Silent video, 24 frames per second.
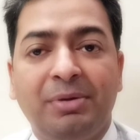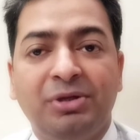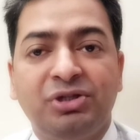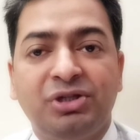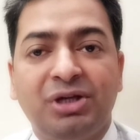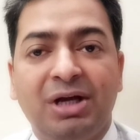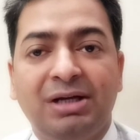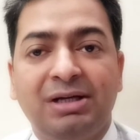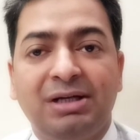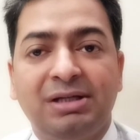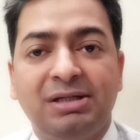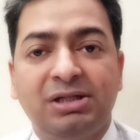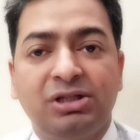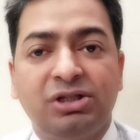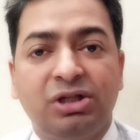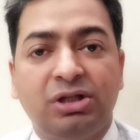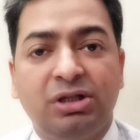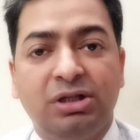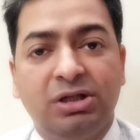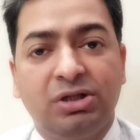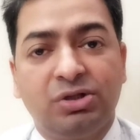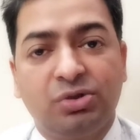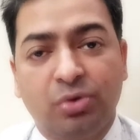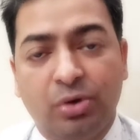Panchayat
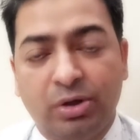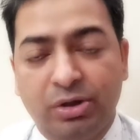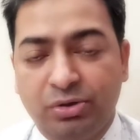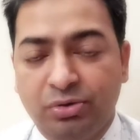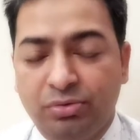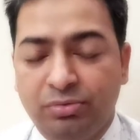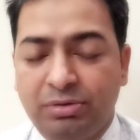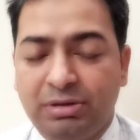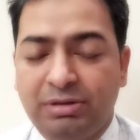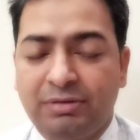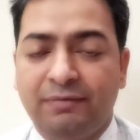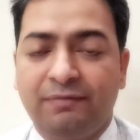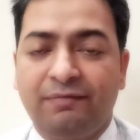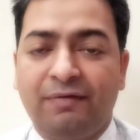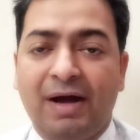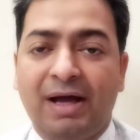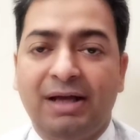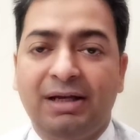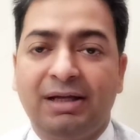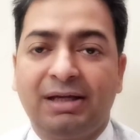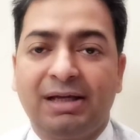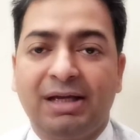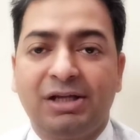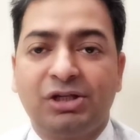decision, he is going to
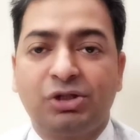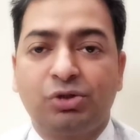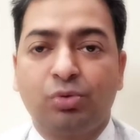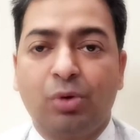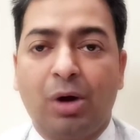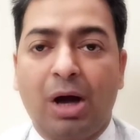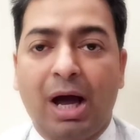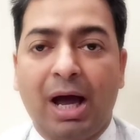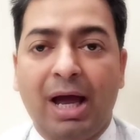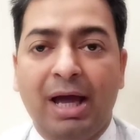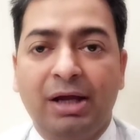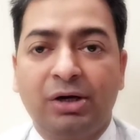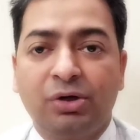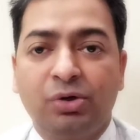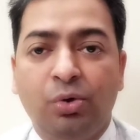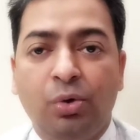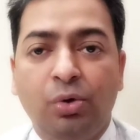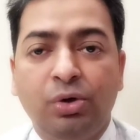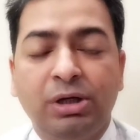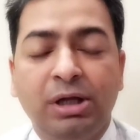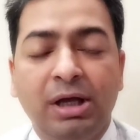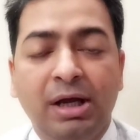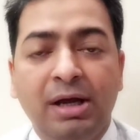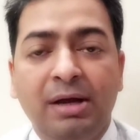file a case to a higher
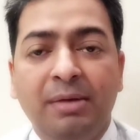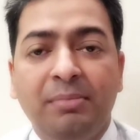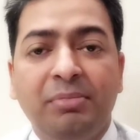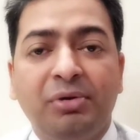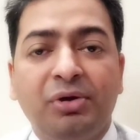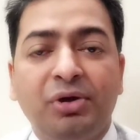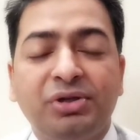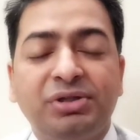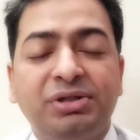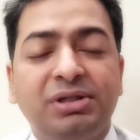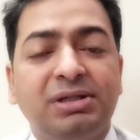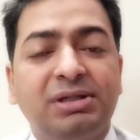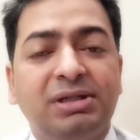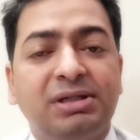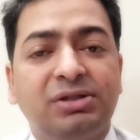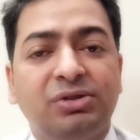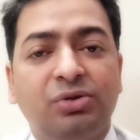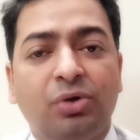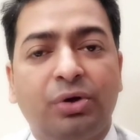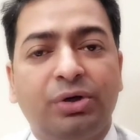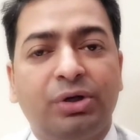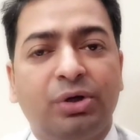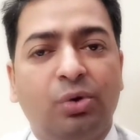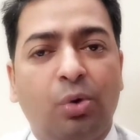court, because this is
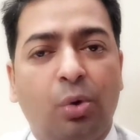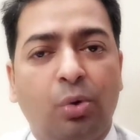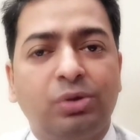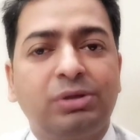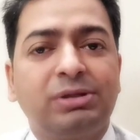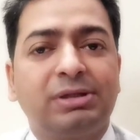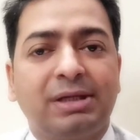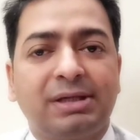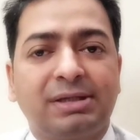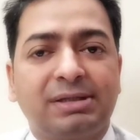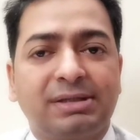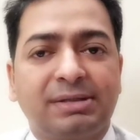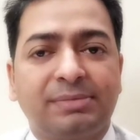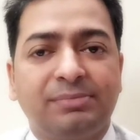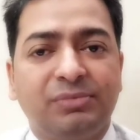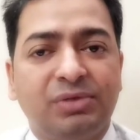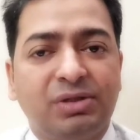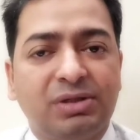not a court system.